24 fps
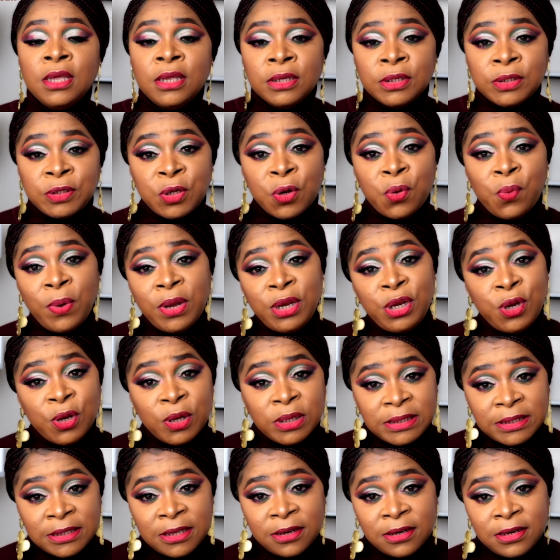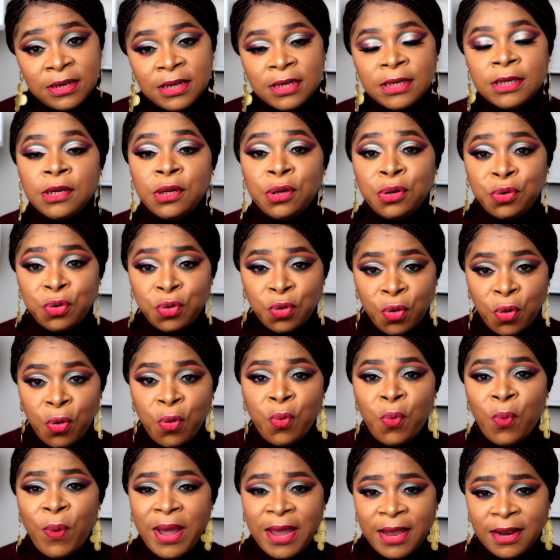So when you're studying, know
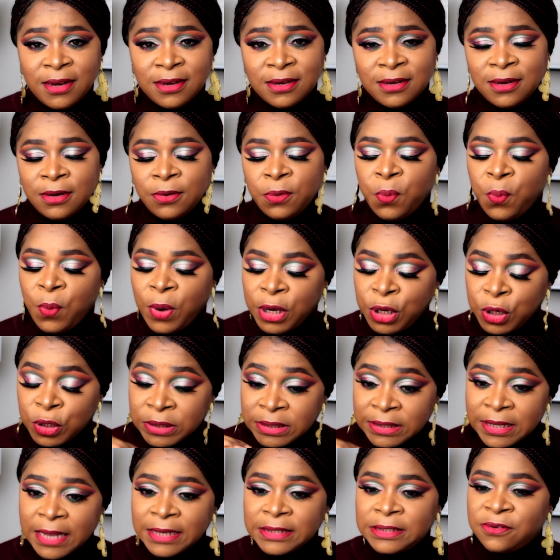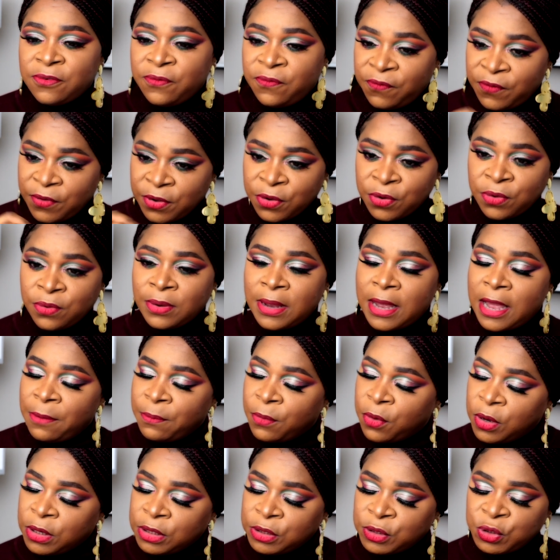when. When you start to fail, I'm
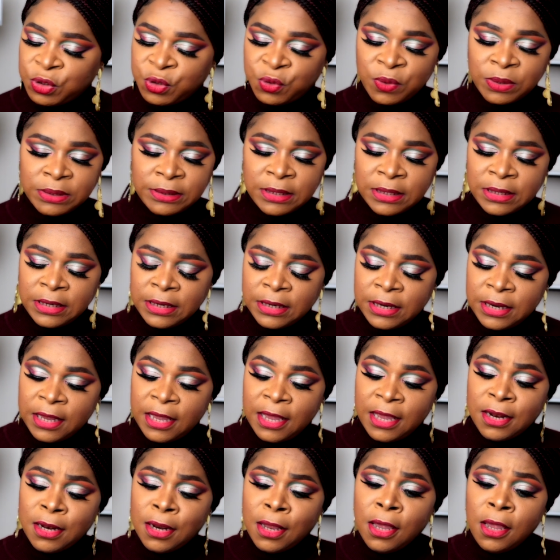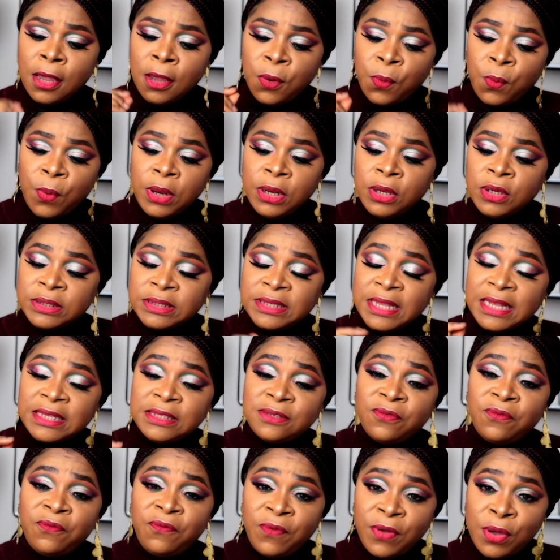going to stress on it again. When you start
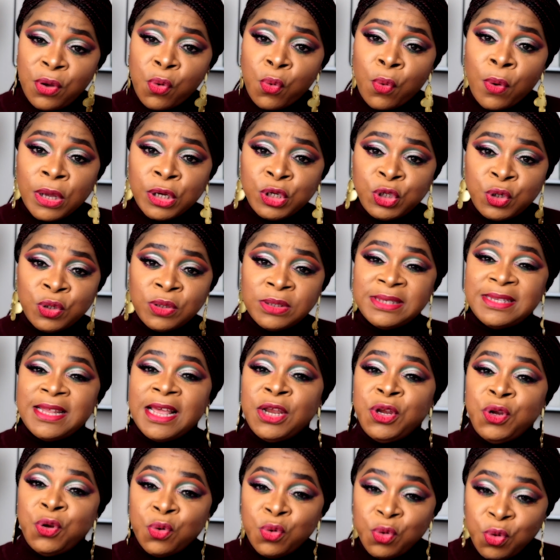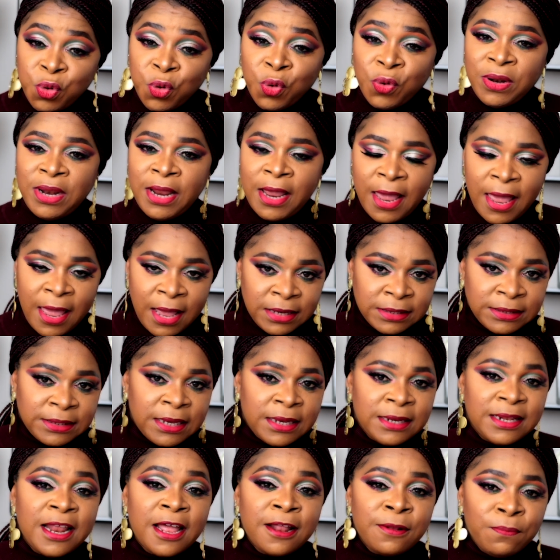to fail questions that you know the
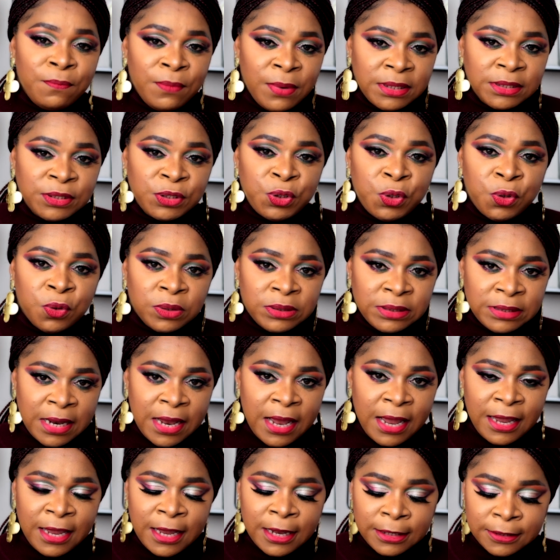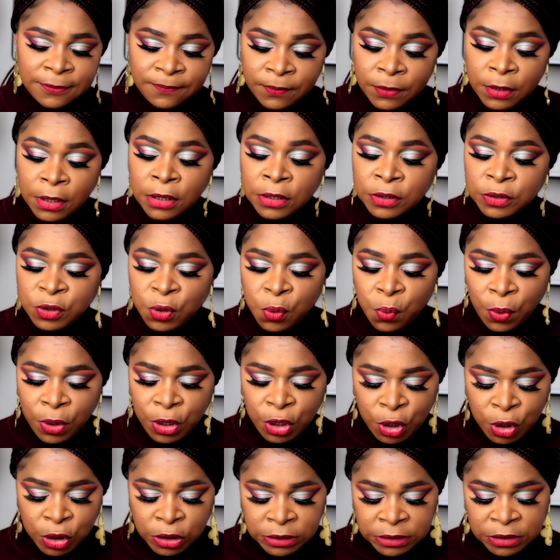answer, that means you're tired. So
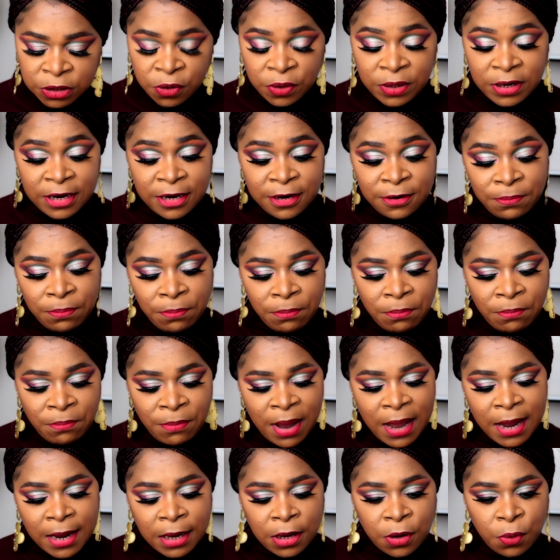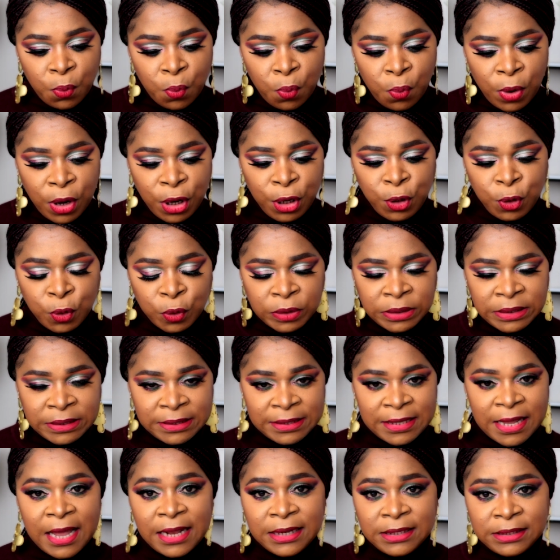when you're studying, mark when you
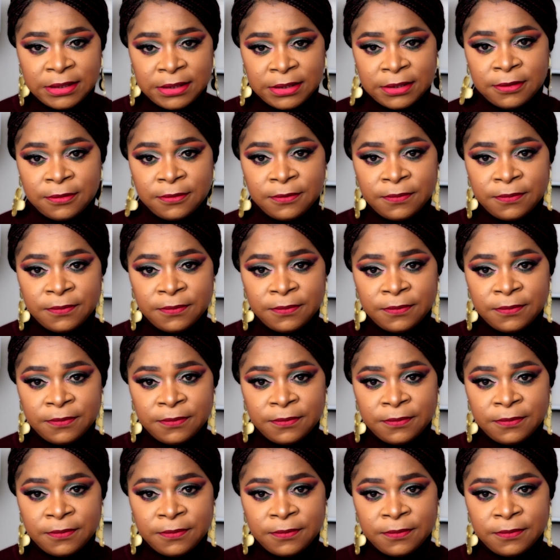start.